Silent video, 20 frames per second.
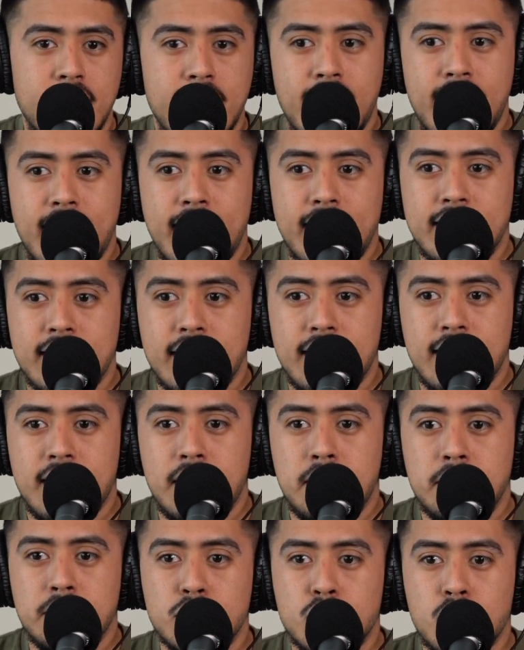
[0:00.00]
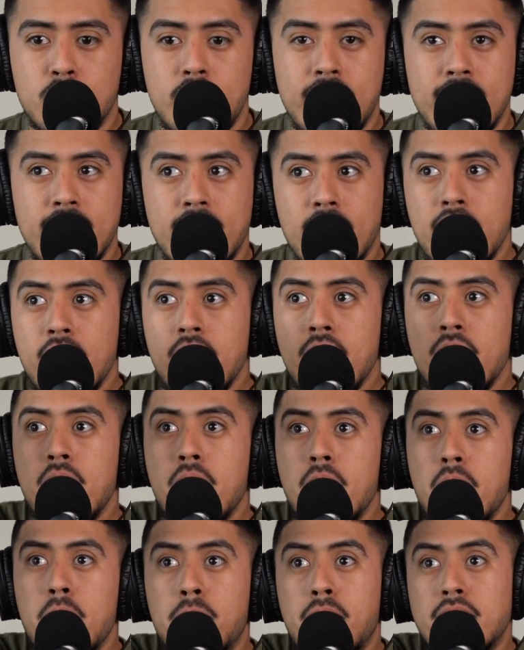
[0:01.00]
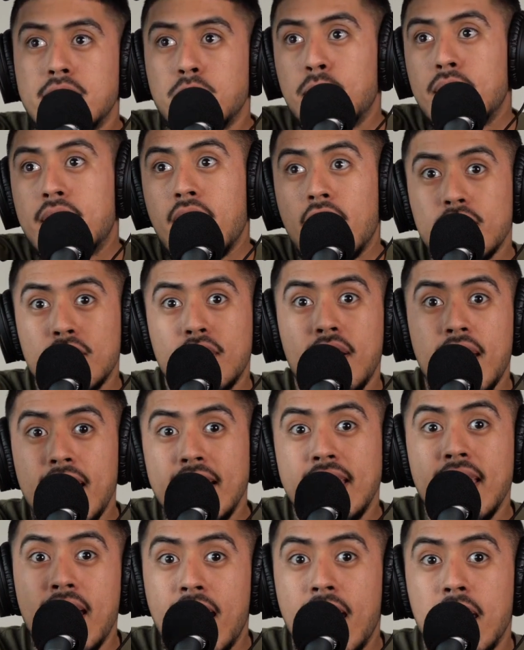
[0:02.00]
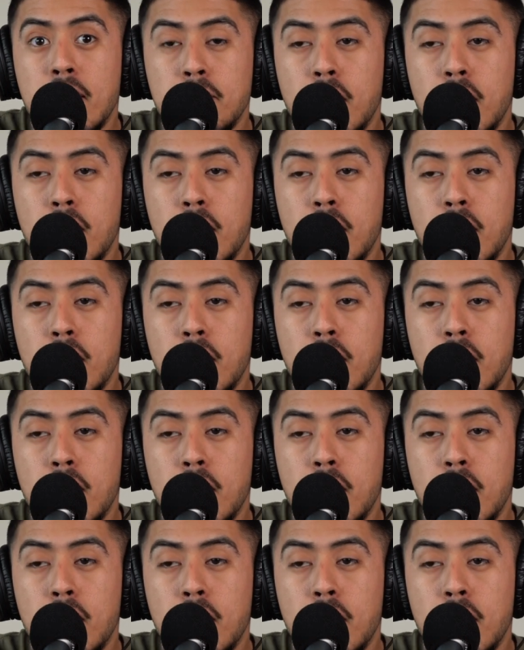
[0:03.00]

And but we got there at 9,